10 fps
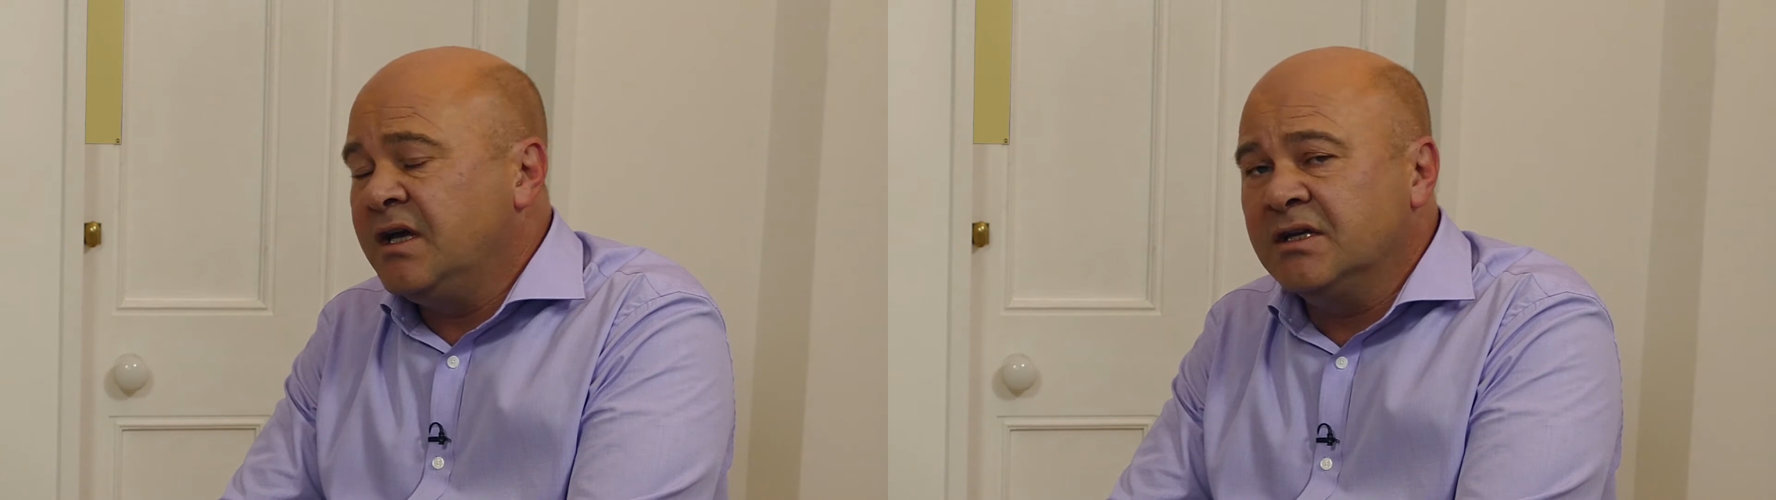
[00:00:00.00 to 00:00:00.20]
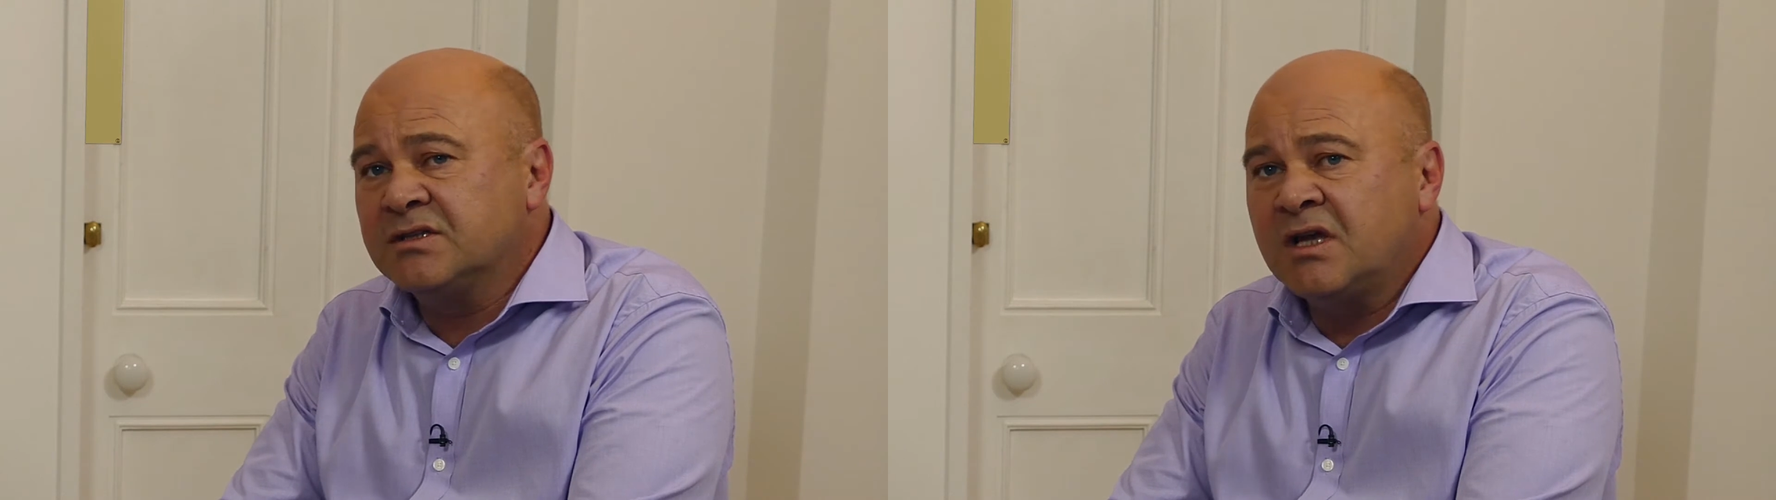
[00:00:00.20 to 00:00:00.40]

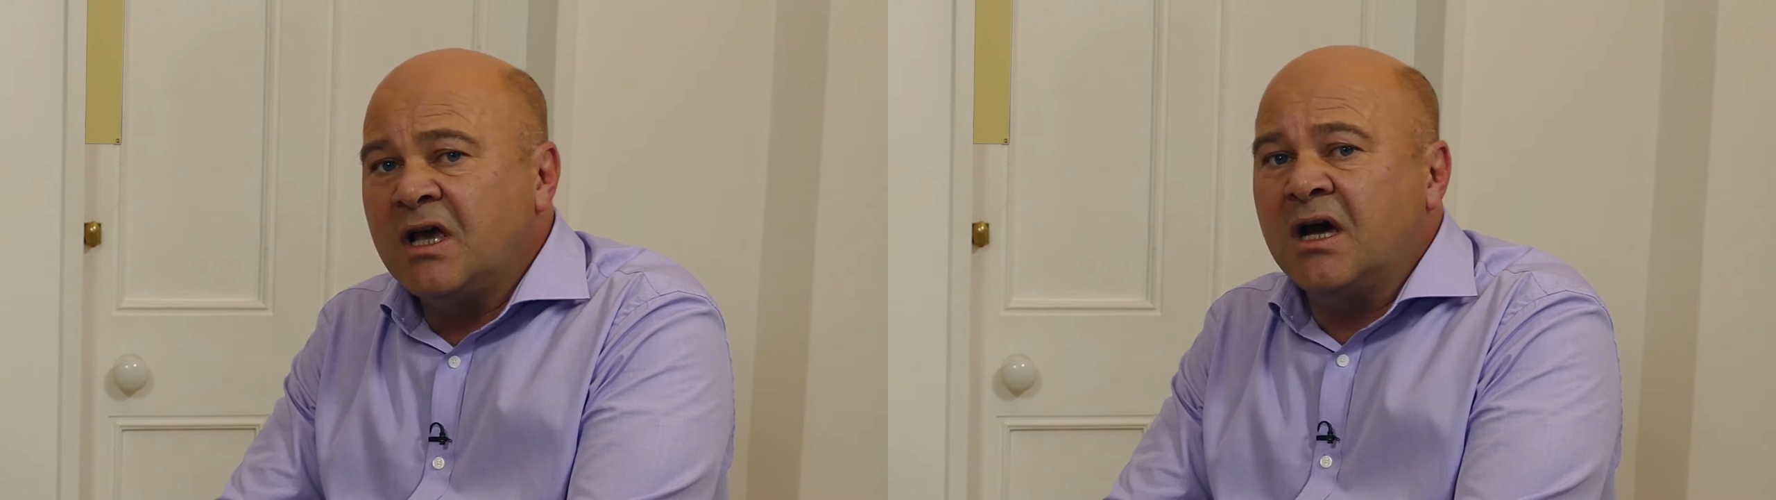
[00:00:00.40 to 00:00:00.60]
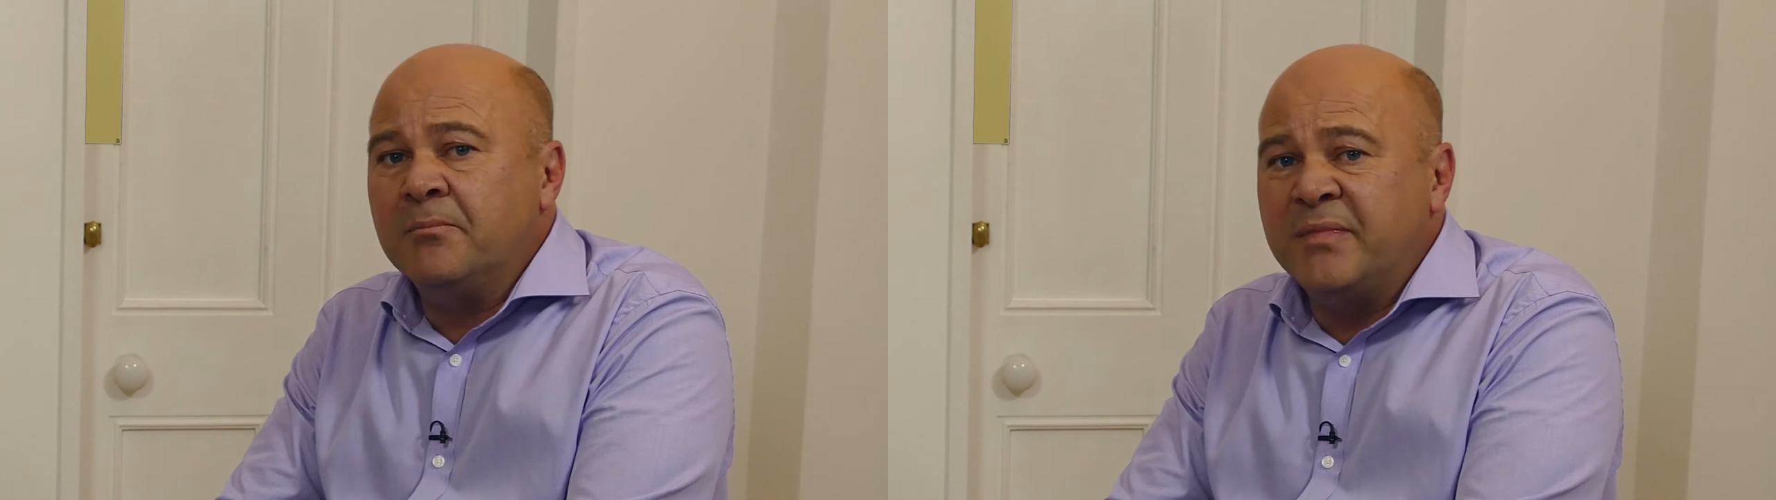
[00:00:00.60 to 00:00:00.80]
is
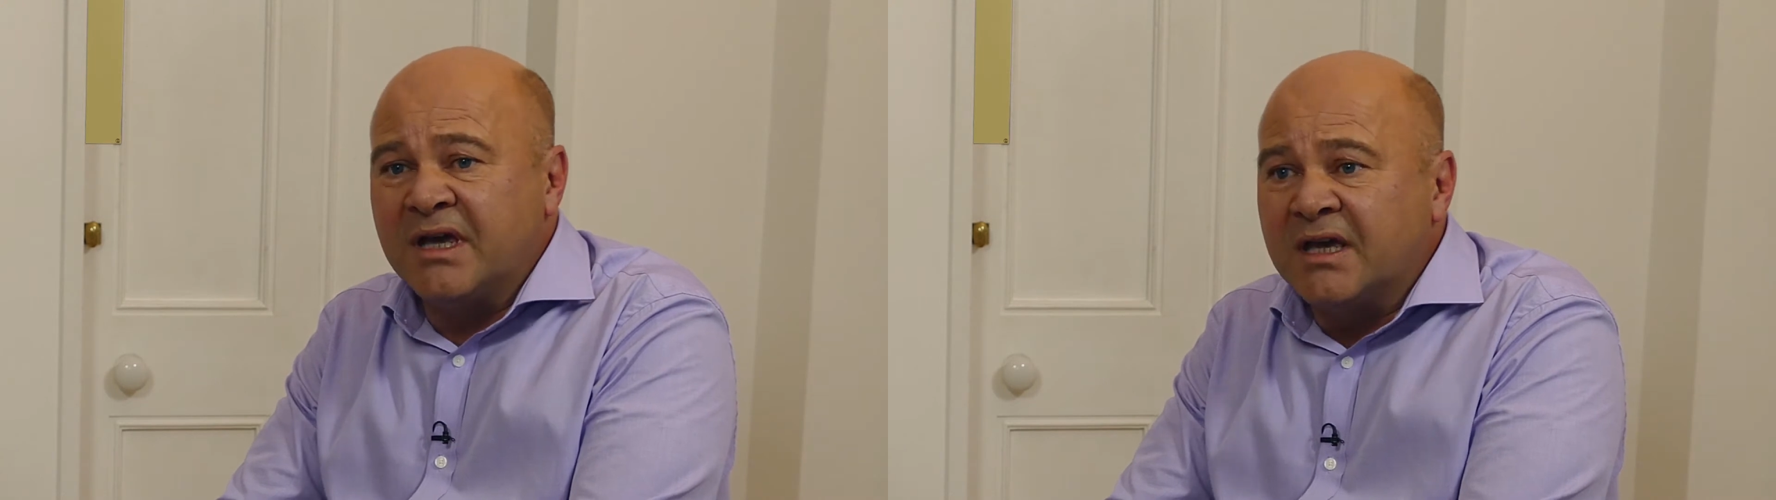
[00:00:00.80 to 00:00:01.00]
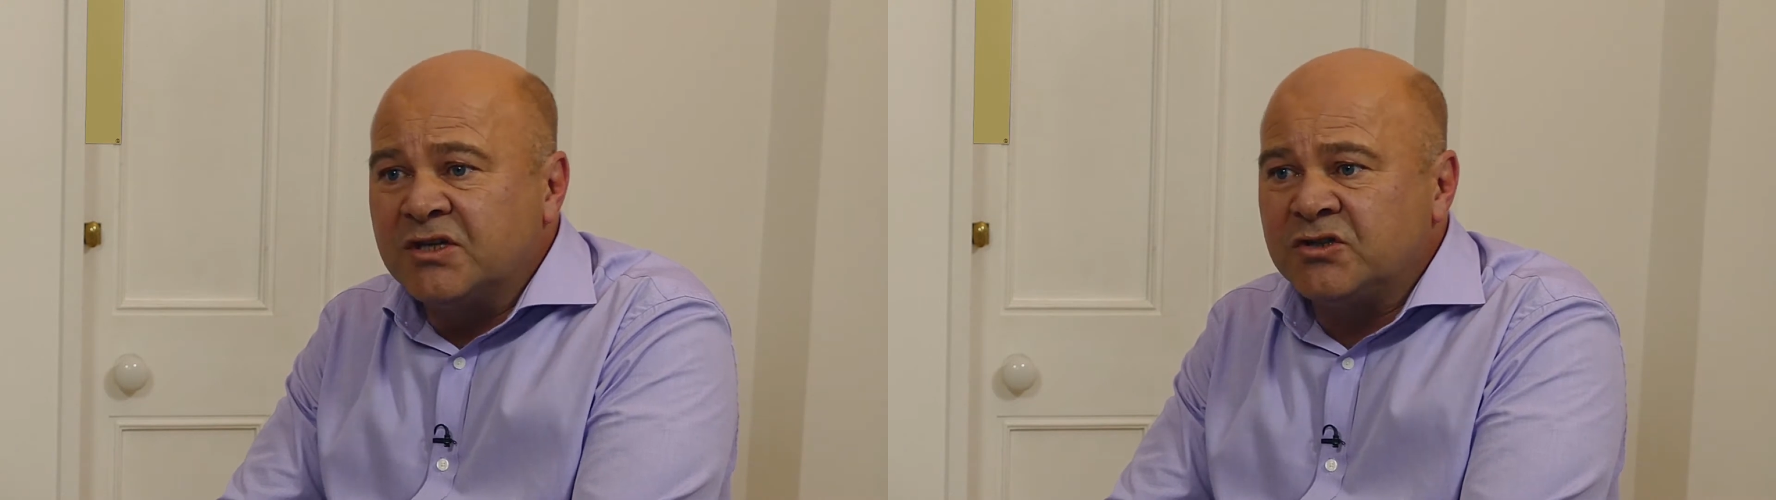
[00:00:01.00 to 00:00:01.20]
a
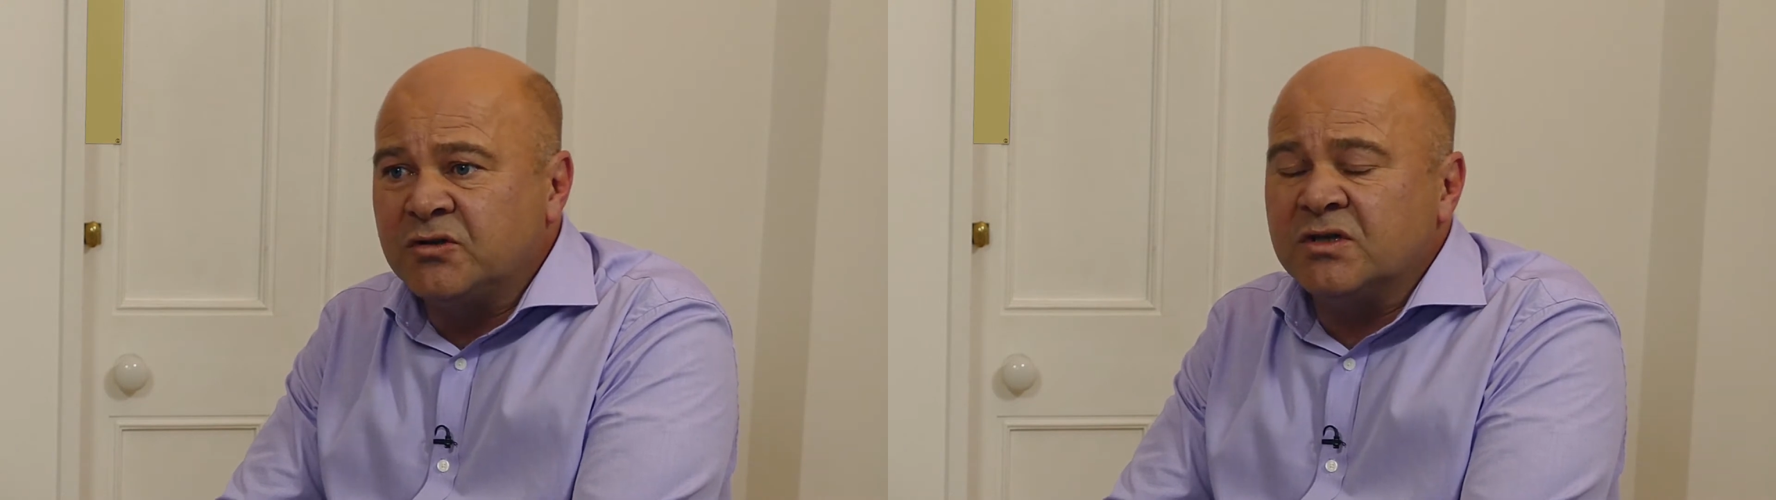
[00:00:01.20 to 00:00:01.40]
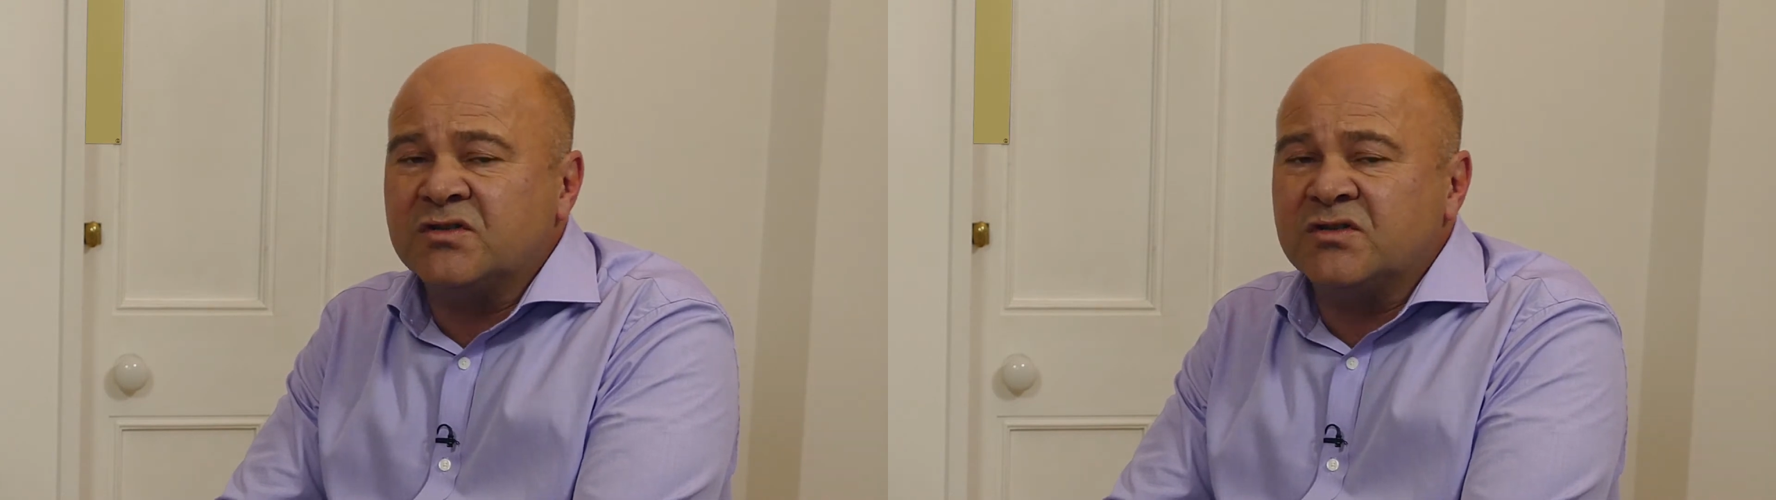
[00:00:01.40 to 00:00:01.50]
big issue